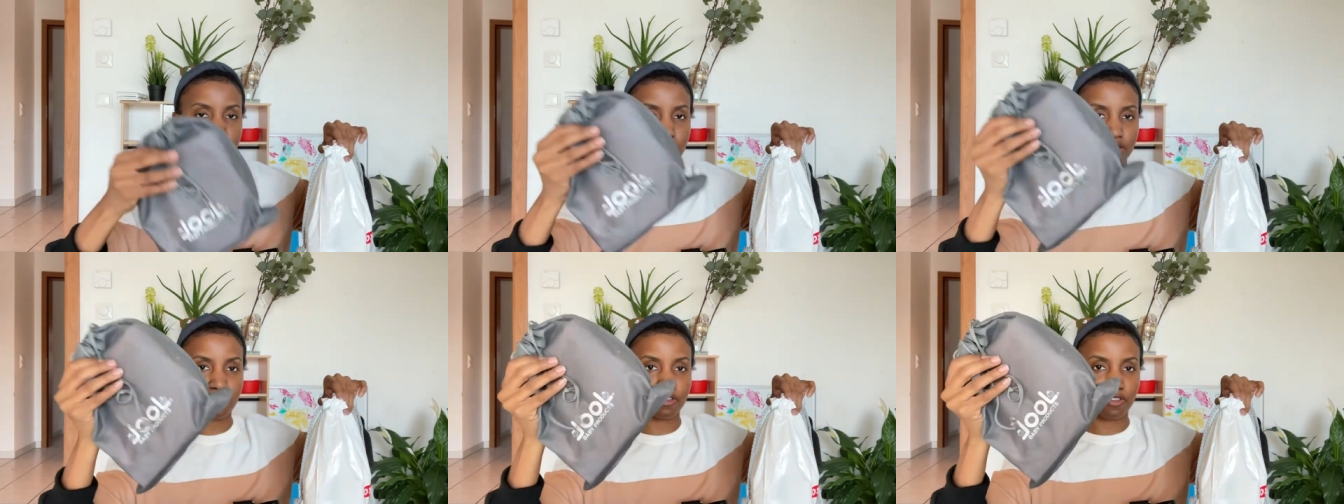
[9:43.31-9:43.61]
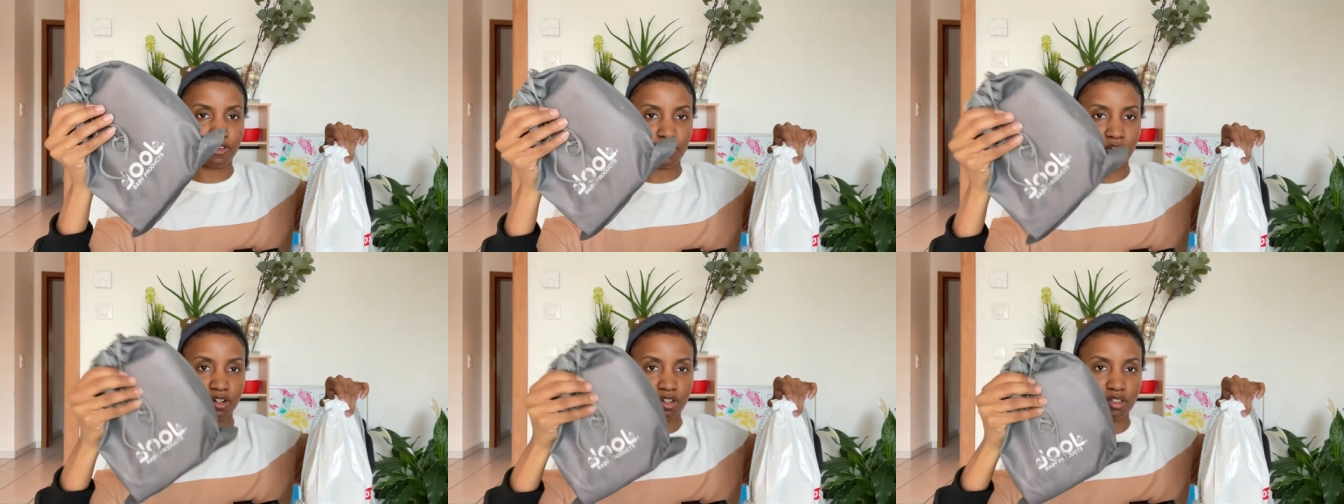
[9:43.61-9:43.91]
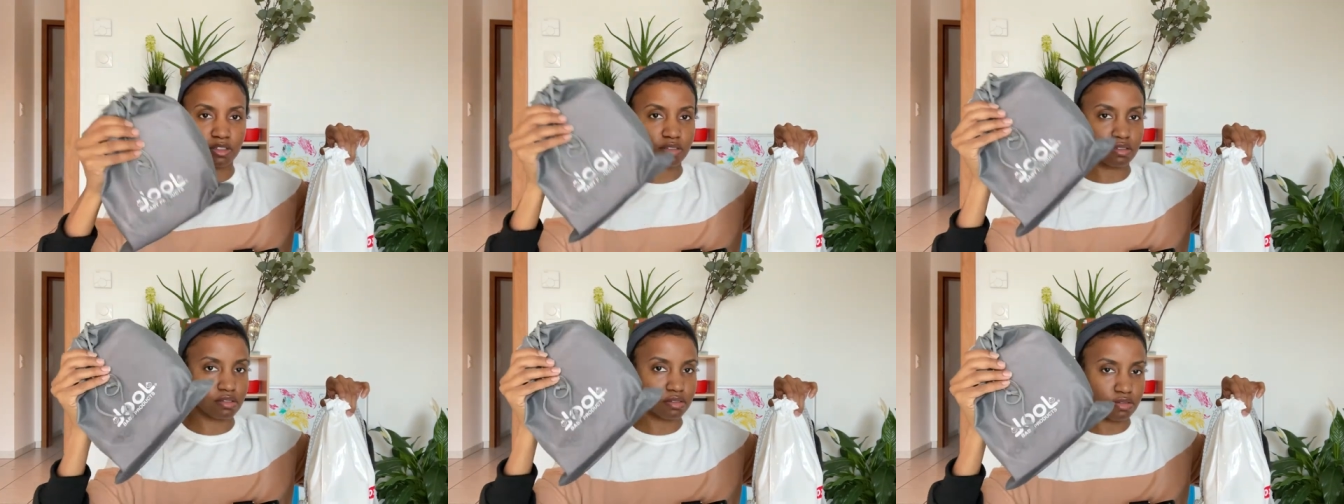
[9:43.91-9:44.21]
the
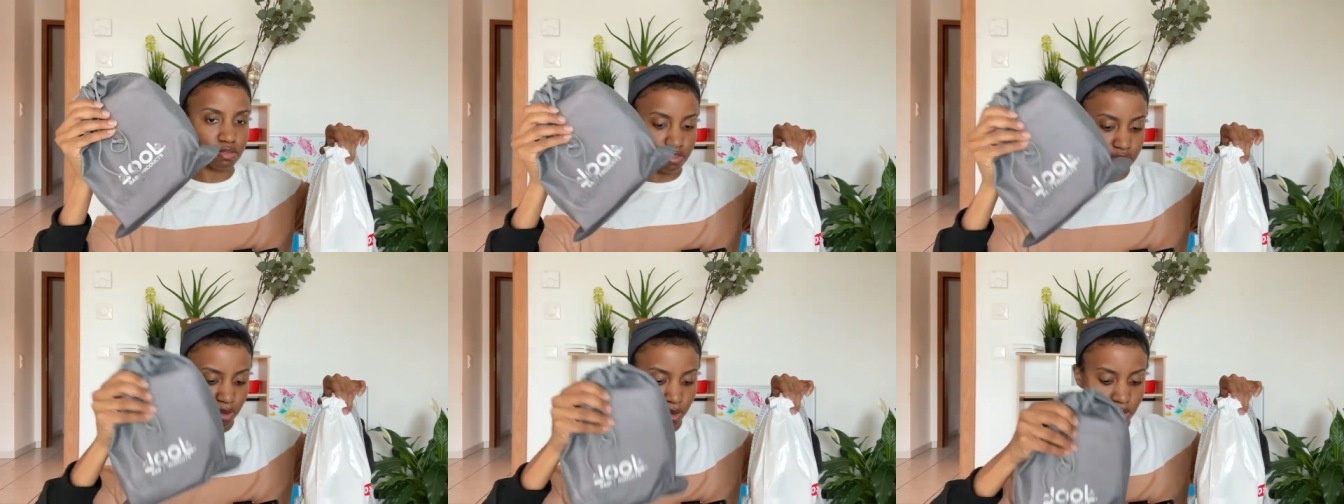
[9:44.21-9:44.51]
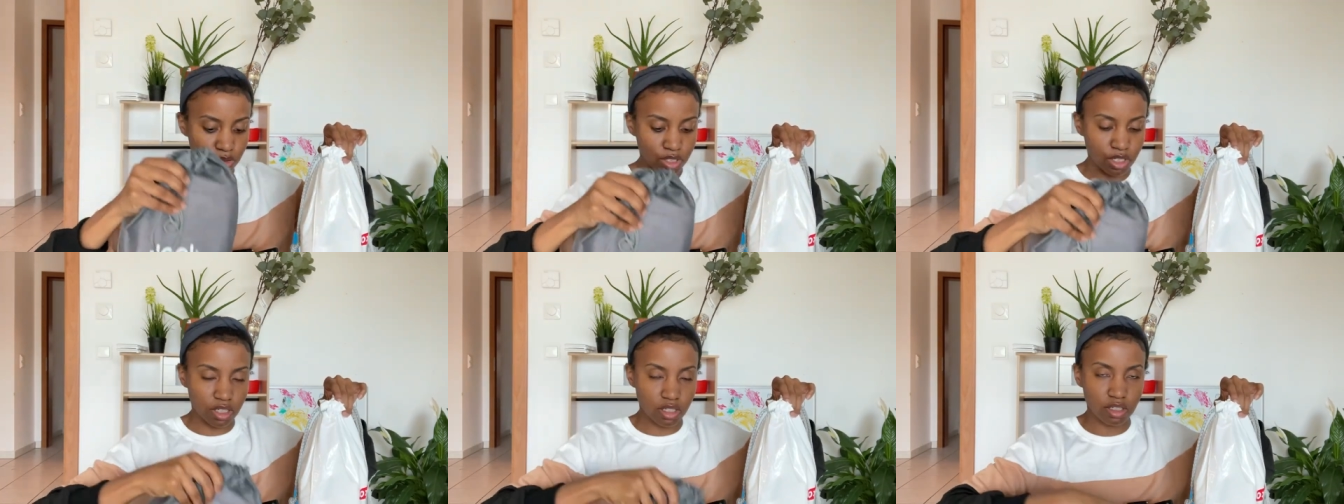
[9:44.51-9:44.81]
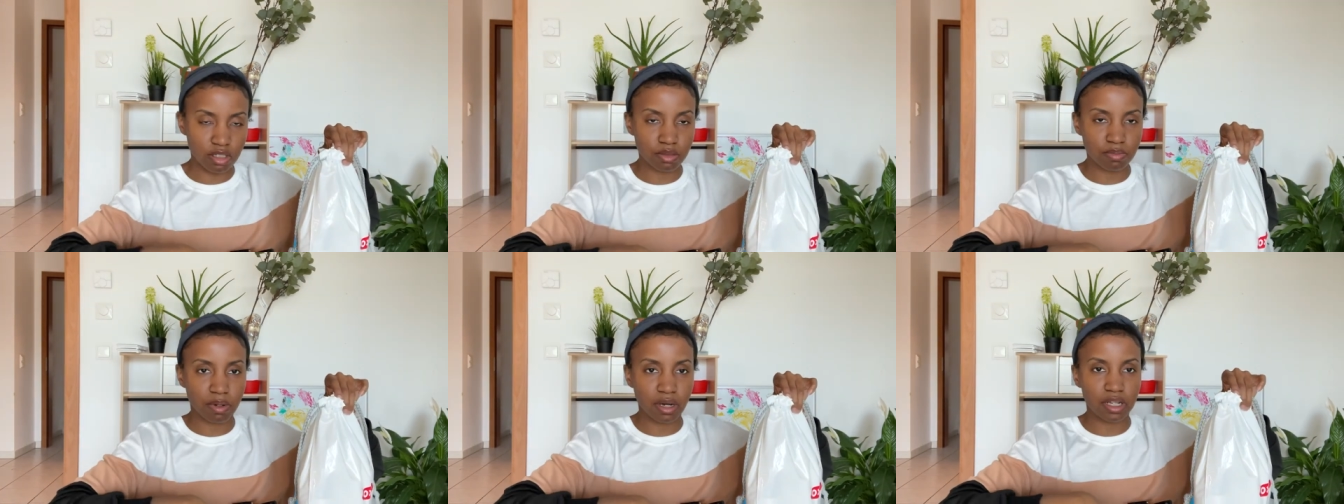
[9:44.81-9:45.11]
four
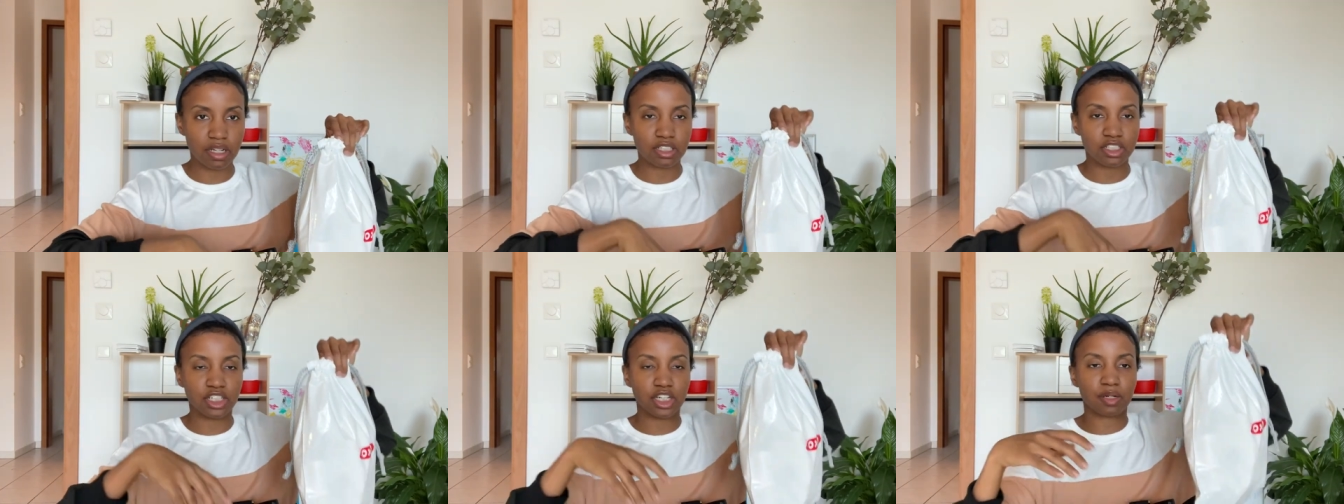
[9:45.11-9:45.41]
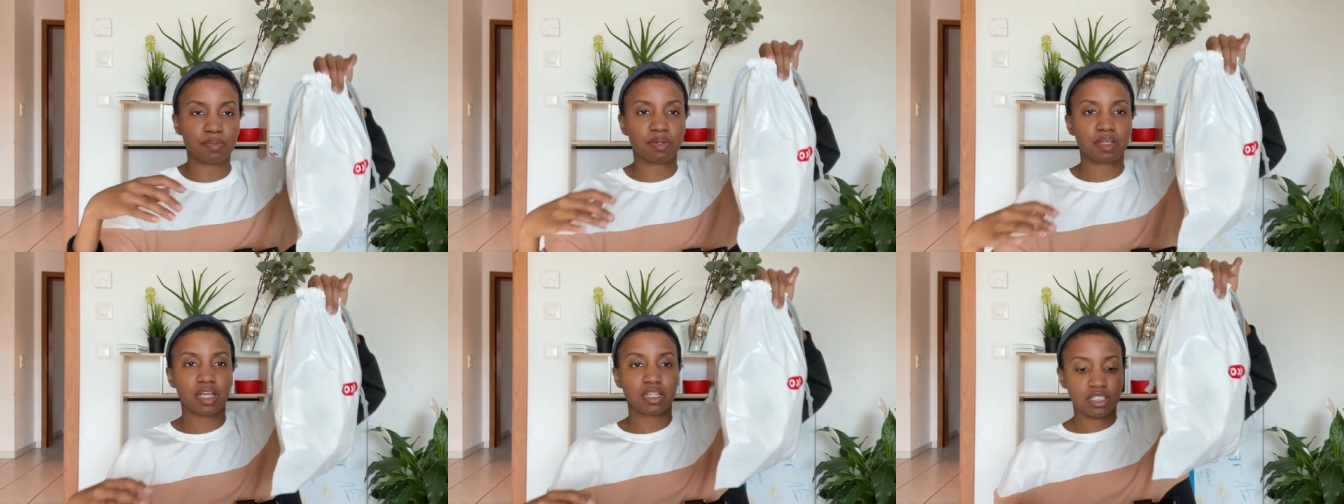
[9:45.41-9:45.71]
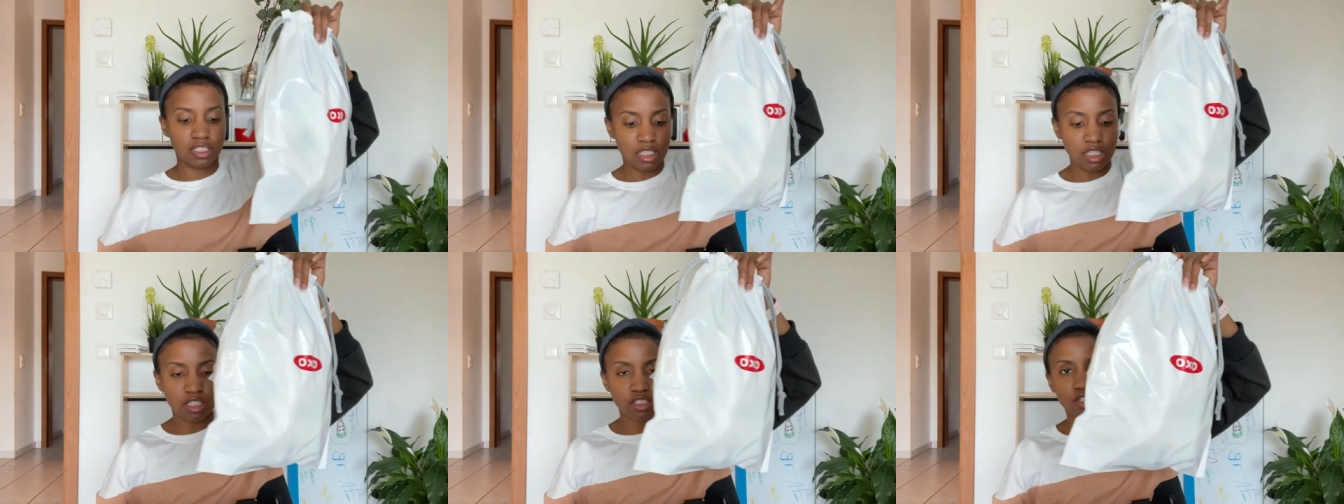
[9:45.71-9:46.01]
folding potty chair because
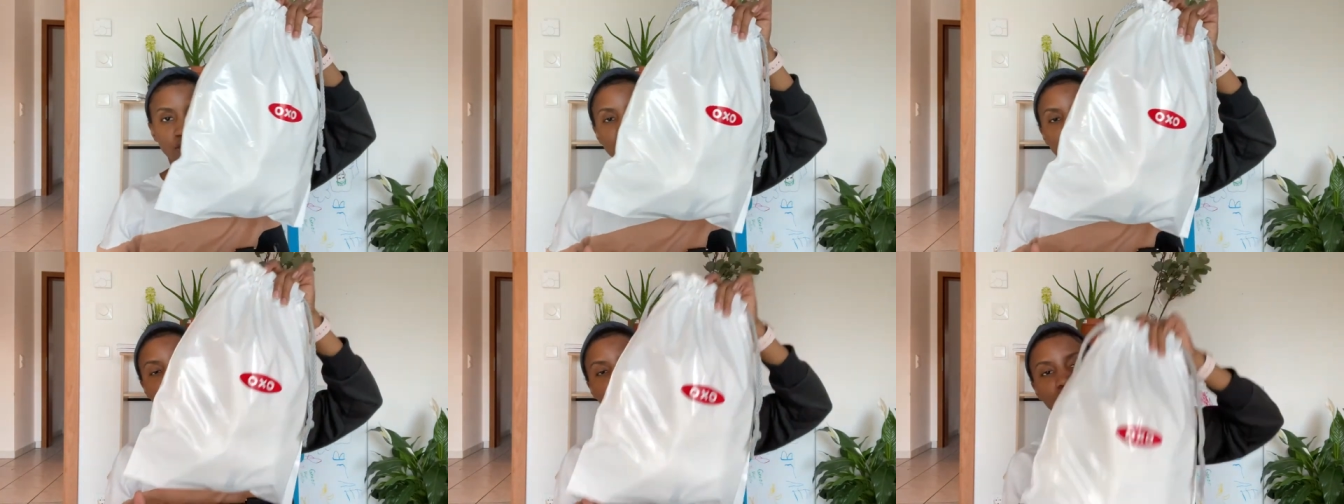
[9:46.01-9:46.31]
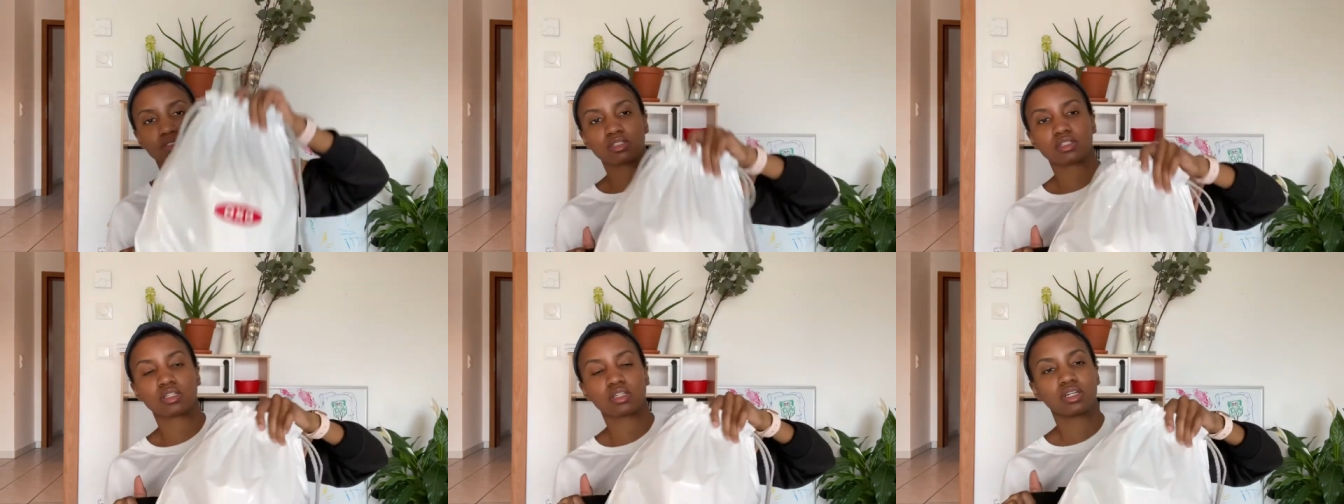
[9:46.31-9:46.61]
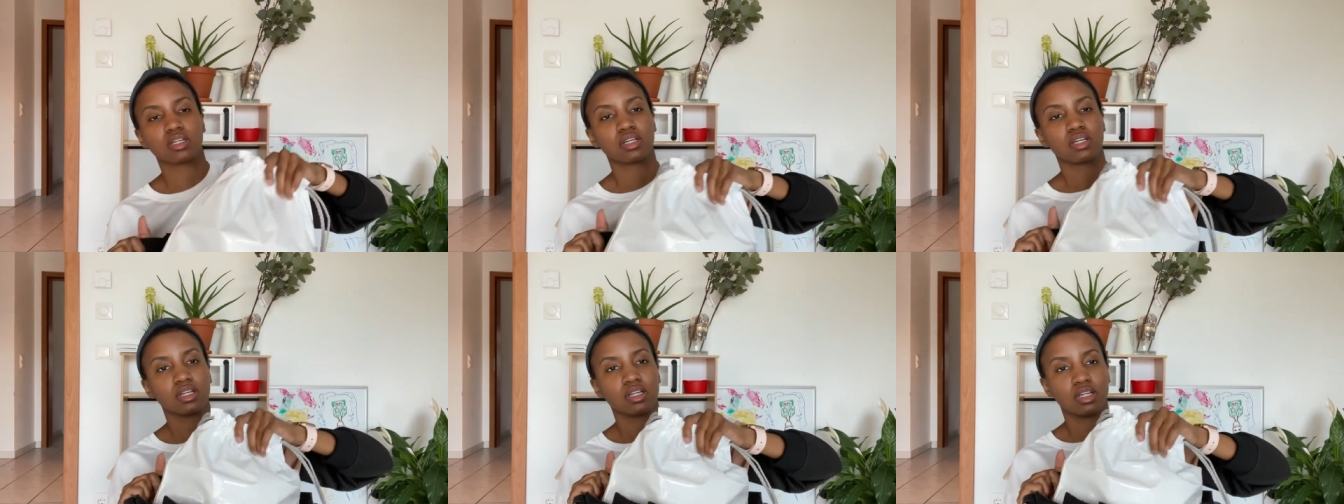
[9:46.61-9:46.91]
this thing is
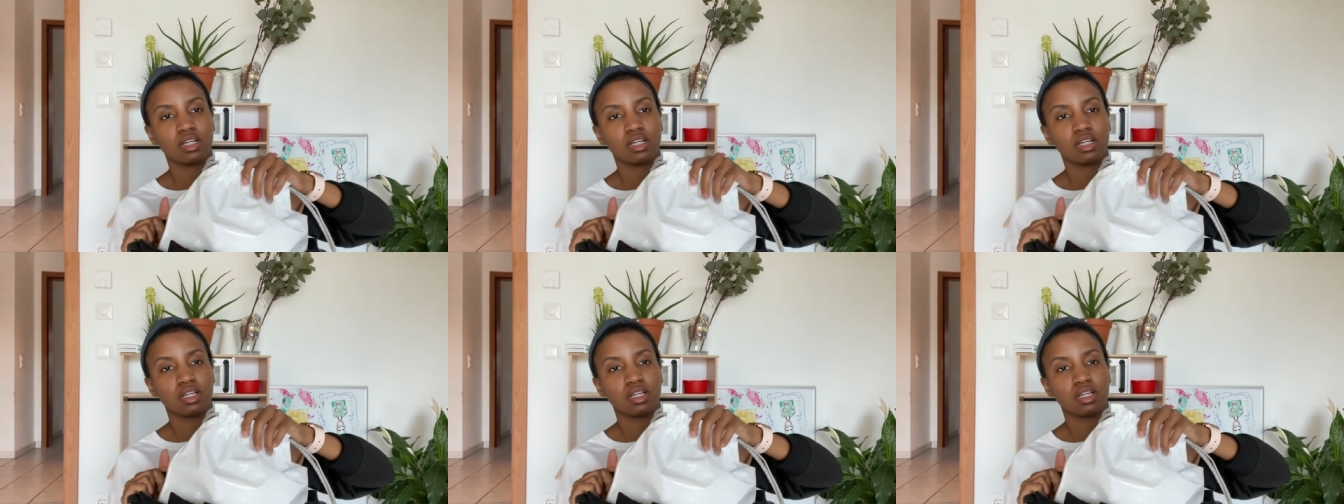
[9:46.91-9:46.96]
huge